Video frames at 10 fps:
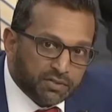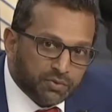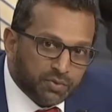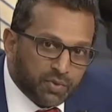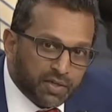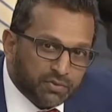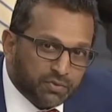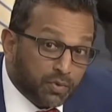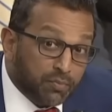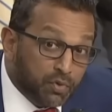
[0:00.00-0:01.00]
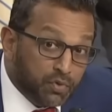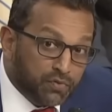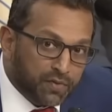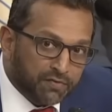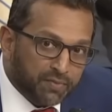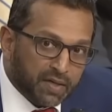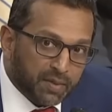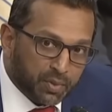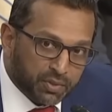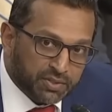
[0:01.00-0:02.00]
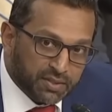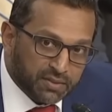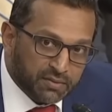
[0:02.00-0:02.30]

with the White House to remove FBI personnel?